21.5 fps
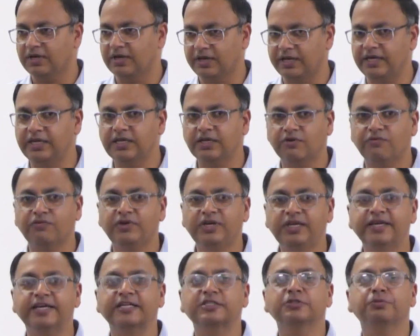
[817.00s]
Like
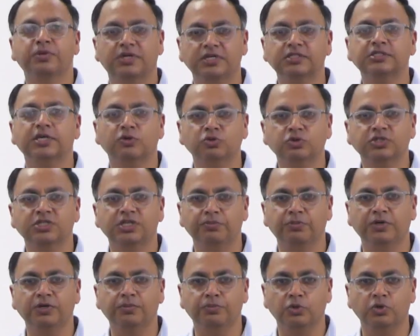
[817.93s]
we express
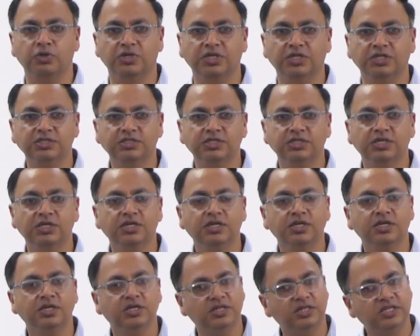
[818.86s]
housekeeping proteins,
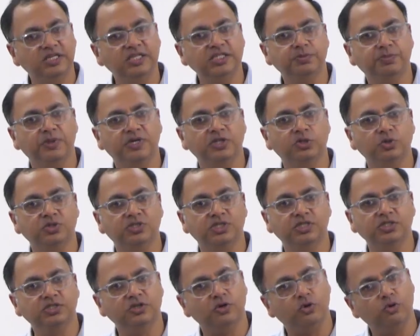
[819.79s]
these
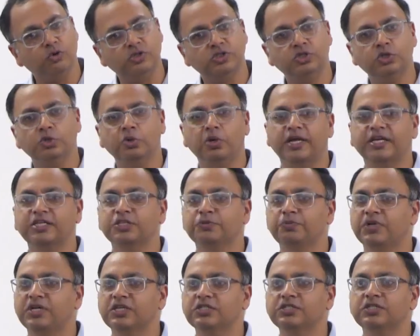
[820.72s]
pathogens also
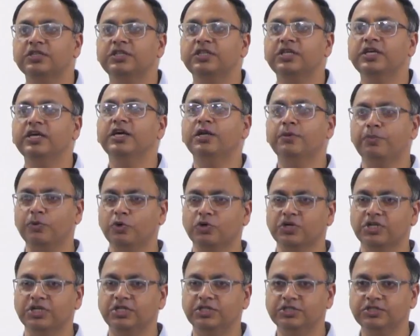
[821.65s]
express their
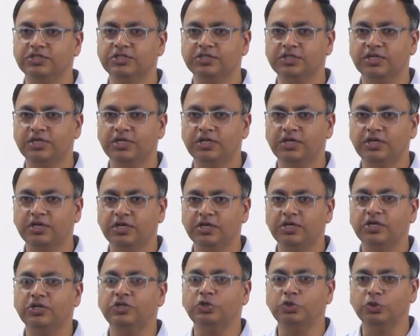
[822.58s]
proteins.
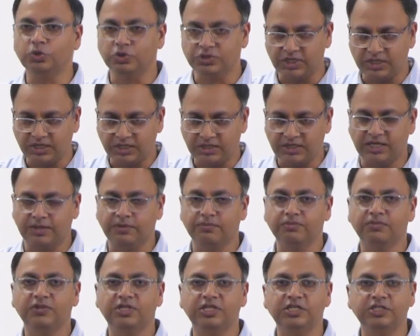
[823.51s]
Using
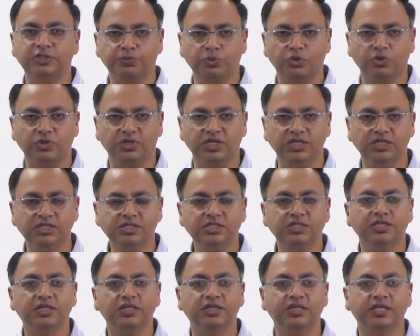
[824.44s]
them, these
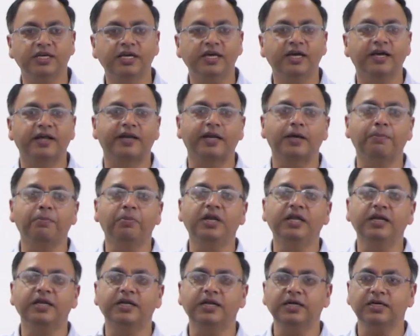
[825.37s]
proteins, they
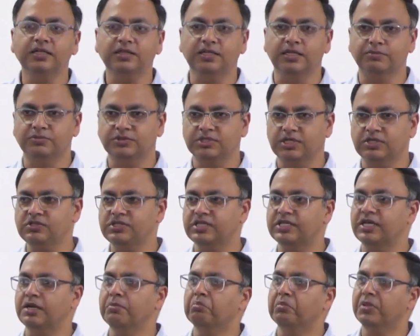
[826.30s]
replicate
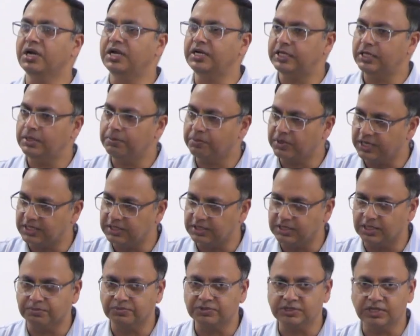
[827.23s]
themselves, they multiply
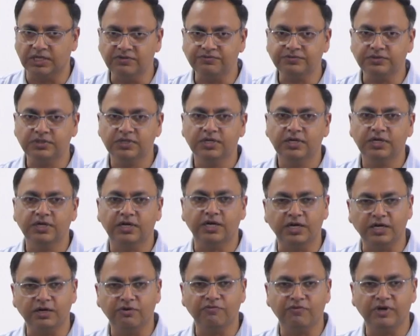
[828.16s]
themselves,
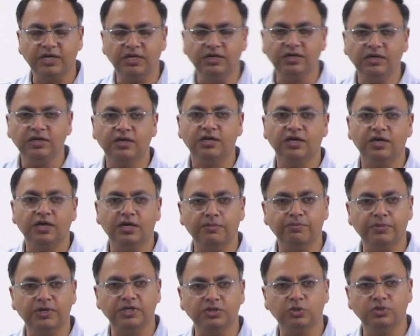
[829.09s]
and when
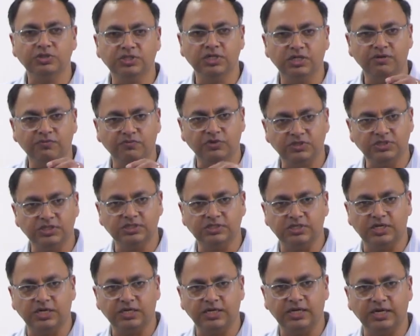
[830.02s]
a pathogen which
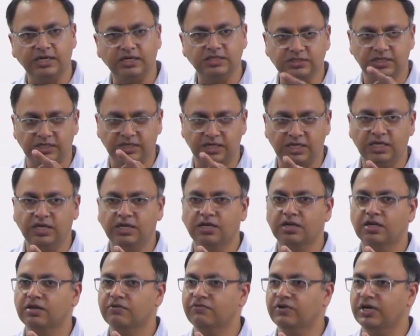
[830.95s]
is attacked,
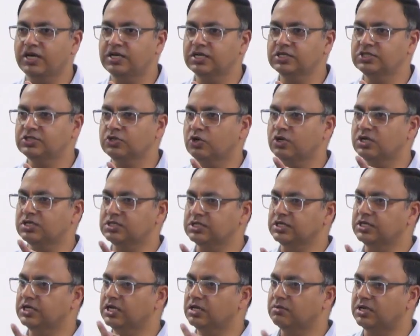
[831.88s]
single virus or
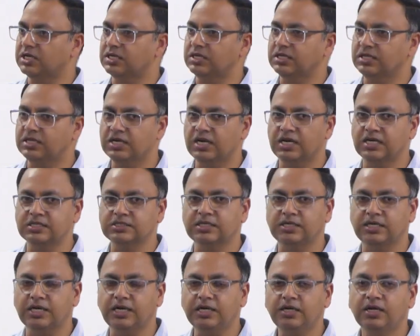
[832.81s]
single bacteria has
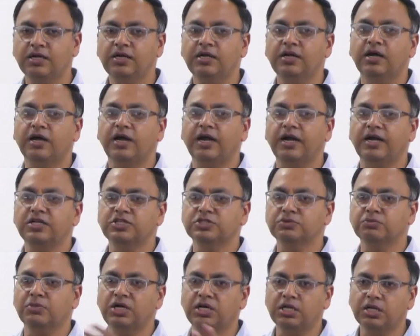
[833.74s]
attacked and
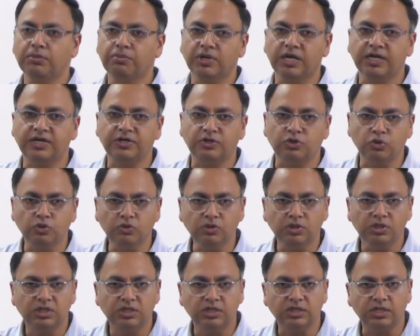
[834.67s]
is multiplied
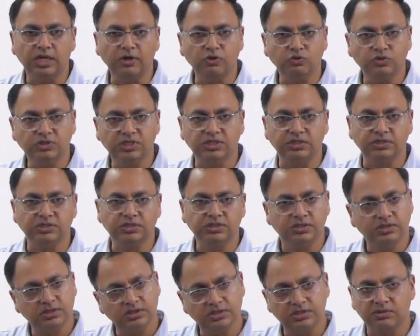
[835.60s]
to
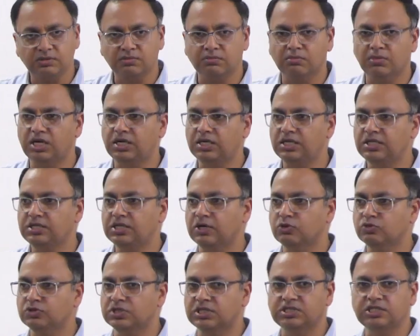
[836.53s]
thousands,
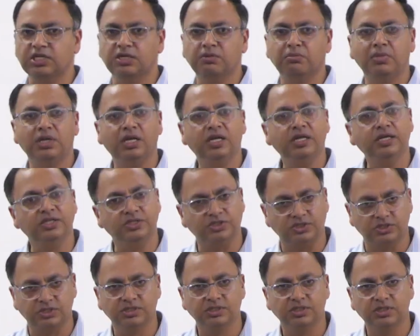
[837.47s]
multi-thousands and
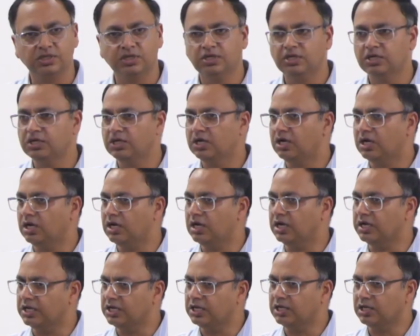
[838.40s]
millions
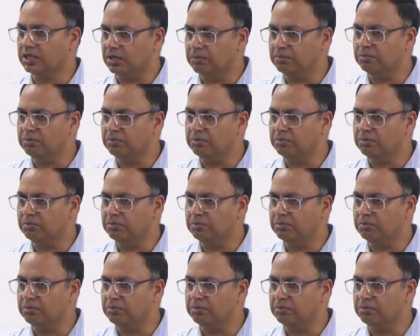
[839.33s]
in